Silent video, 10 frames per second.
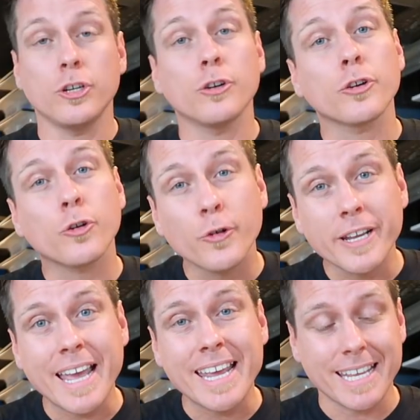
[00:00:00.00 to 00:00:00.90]
You know, to
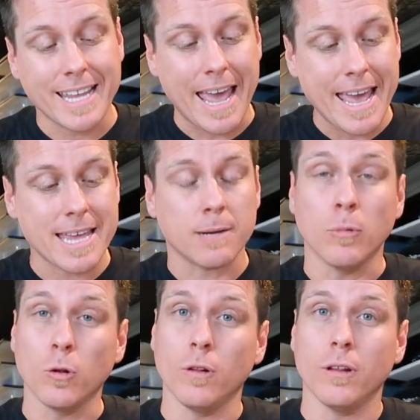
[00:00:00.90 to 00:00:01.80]
create an
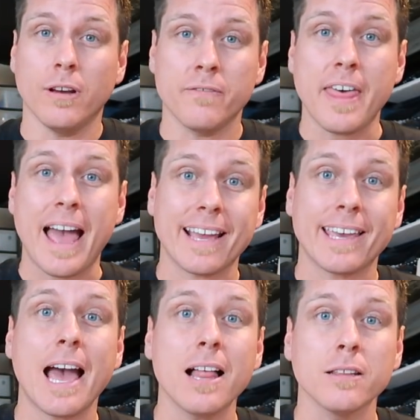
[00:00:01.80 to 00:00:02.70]
animal of that
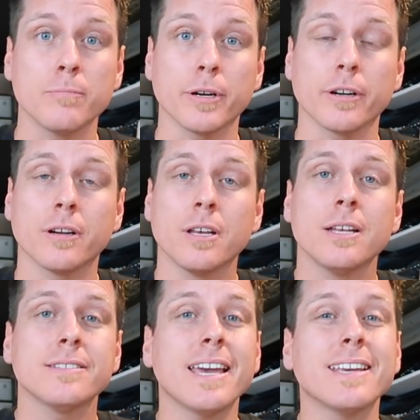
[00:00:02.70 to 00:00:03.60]
caliber
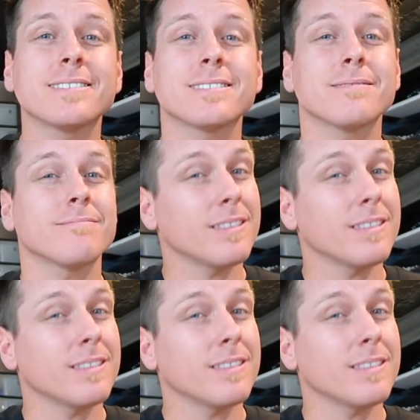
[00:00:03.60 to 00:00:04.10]
takes